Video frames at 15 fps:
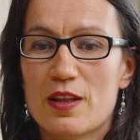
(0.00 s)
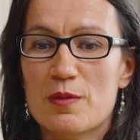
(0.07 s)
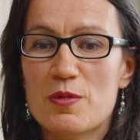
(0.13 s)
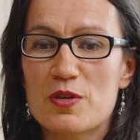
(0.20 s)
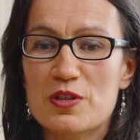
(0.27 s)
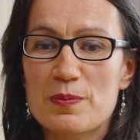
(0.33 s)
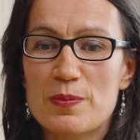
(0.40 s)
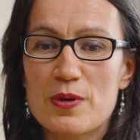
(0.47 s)
The
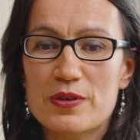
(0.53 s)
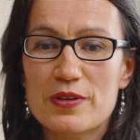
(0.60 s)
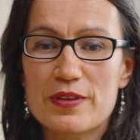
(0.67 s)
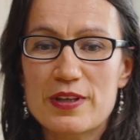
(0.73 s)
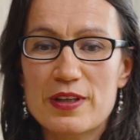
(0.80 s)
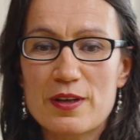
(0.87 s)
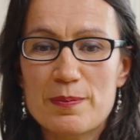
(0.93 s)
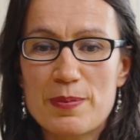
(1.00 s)
most important
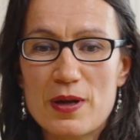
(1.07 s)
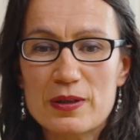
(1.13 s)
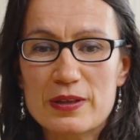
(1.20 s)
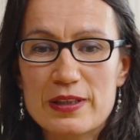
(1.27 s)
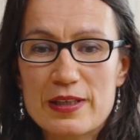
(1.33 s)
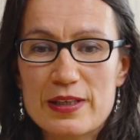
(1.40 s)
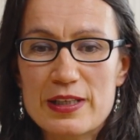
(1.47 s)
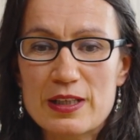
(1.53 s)
thing about
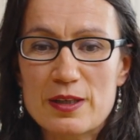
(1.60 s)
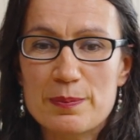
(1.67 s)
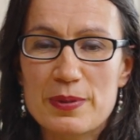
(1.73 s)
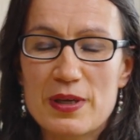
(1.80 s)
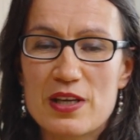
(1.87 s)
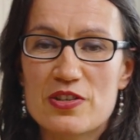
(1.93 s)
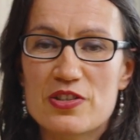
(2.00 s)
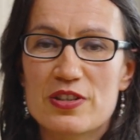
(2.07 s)
learning a
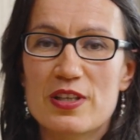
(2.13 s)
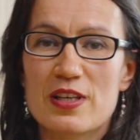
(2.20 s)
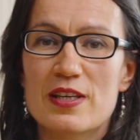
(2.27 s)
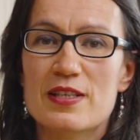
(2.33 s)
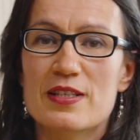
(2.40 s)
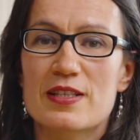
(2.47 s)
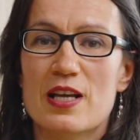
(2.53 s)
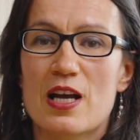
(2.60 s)
PhD
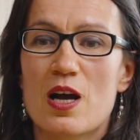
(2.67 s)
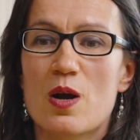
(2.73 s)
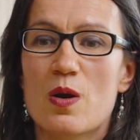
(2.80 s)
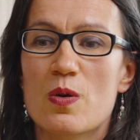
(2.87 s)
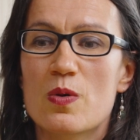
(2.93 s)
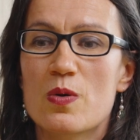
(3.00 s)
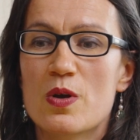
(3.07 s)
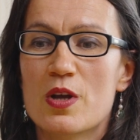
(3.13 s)
is
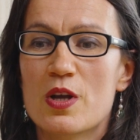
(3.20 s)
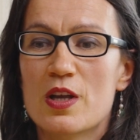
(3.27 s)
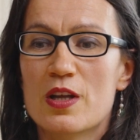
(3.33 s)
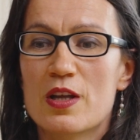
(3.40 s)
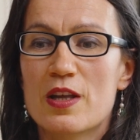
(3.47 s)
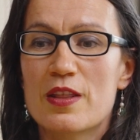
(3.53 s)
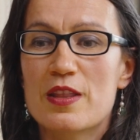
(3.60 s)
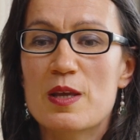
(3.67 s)
how
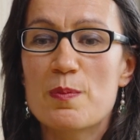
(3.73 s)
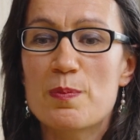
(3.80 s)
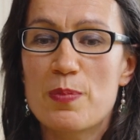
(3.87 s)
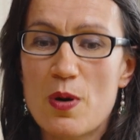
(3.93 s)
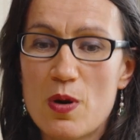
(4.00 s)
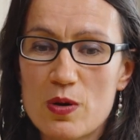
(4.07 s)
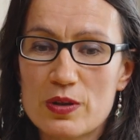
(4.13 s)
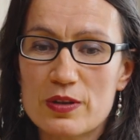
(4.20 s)
the
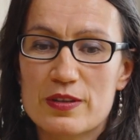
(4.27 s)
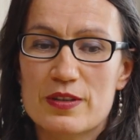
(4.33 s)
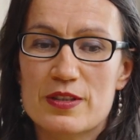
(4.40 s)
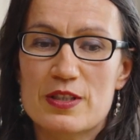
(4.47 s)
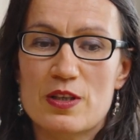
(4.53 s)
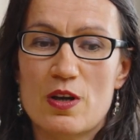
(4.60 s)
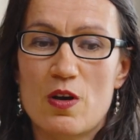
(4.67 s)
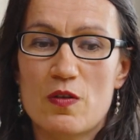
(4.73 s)

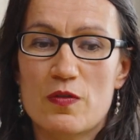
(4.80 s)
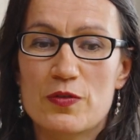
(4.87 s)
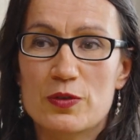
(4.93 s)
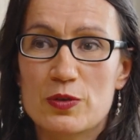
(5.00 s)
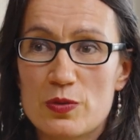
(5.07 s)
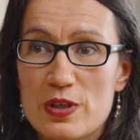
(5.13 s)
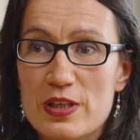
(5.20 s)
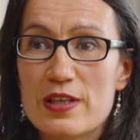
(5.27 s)
importance of
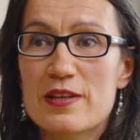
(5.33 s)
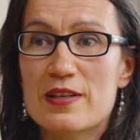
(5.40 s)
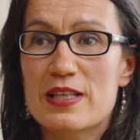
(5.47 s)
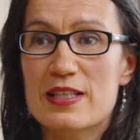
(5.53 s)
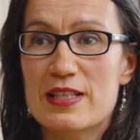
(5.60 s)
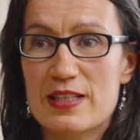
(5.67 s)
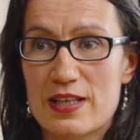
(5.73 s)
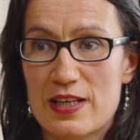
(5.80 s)
doing a
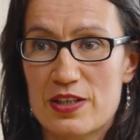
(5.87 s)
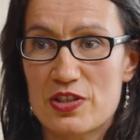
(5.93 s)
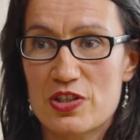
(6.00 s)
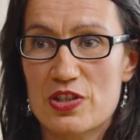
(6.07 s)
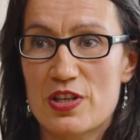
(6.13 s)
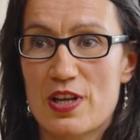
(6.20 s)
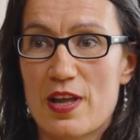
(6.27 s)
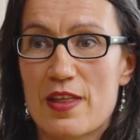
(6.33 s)

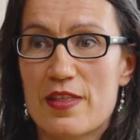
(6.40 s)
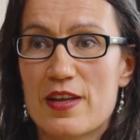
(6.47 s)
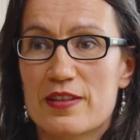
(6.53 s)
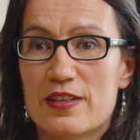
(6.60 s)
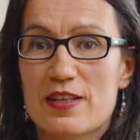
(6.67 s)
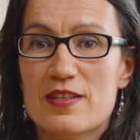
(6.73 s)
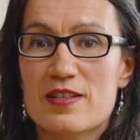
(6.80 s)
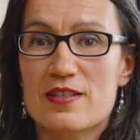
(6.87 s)
research
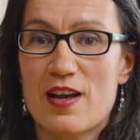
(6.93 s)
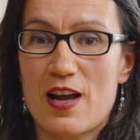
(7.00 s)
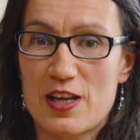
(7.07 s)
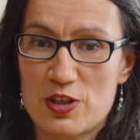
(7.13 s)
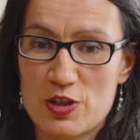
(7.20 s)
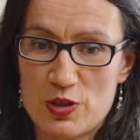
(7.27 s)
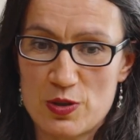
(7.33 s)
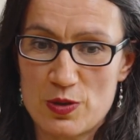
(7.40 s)
that
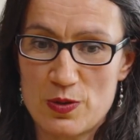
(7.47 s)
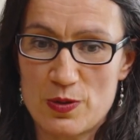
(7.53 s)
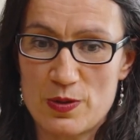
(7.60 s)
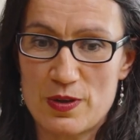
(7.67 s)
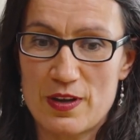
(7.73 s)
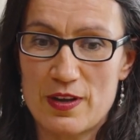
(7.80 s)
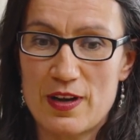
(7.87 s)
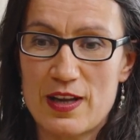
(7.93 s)
excites
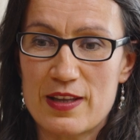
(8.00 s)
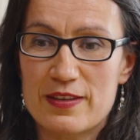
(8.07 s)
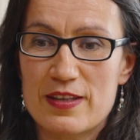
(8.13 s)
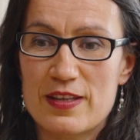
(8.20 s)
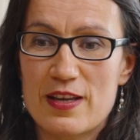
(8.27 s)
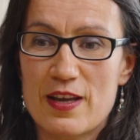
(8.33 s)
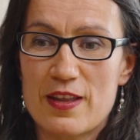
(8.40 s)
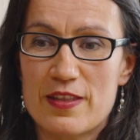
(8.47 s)
you, an
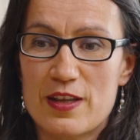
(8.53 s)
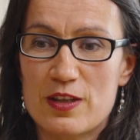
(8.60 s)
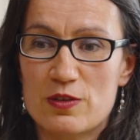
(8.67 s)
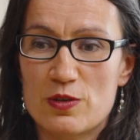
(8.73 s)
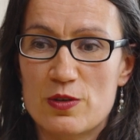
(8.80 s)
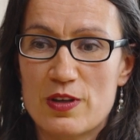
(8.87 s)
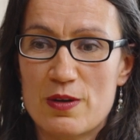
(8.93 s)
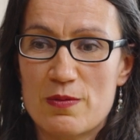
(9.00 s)
idea that
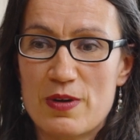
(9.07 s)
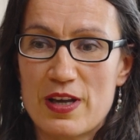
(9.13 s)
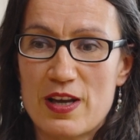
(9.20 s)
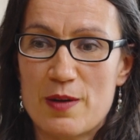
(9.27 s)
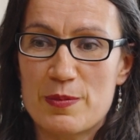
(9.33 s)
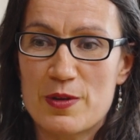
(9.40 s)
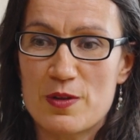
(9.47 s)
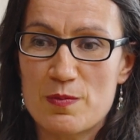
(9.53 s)
you can wake
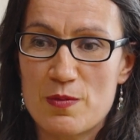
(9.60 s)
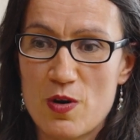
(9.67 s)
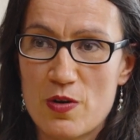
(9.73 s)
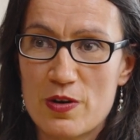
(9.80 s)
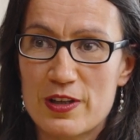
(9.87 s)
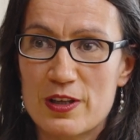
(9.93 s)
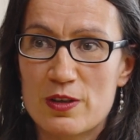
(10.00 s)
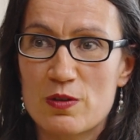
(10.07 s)
up in the
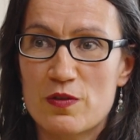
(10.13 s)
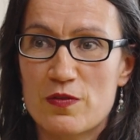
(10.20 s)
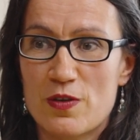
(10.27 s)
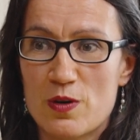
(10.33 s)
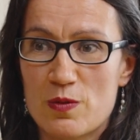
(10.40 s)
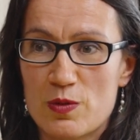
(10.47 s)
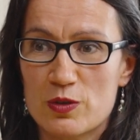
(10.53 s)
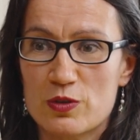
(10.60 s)
morning and look
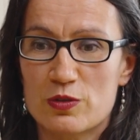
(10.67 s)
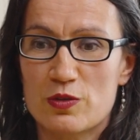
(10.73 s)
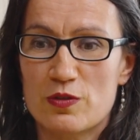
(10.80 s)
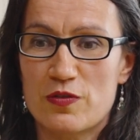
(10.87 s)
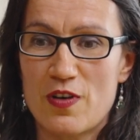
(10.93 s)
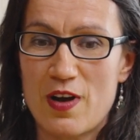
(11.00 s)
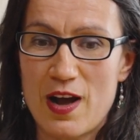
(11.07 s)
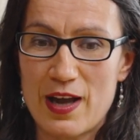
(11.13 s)
forward to
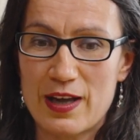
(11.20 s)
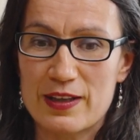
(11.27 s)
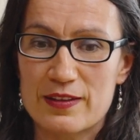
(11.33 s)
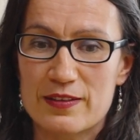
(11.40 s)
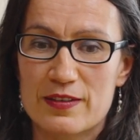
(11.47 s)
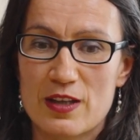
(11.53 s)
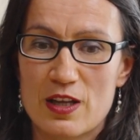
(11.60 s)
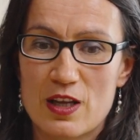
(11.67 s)
find